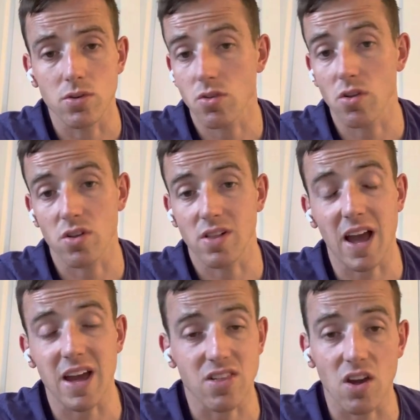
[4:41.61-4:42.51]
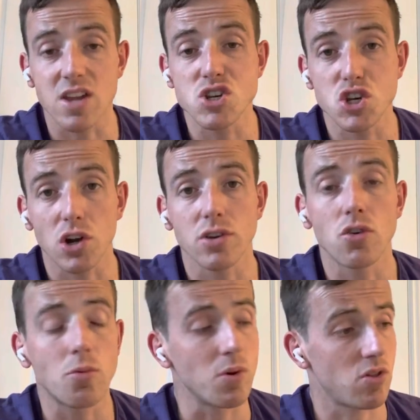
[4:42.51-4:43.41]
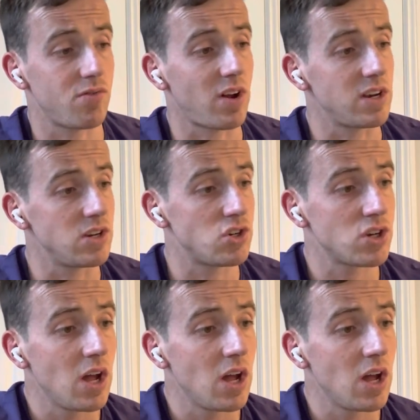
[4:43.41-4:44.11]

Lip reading: So that is a ginormous advantage.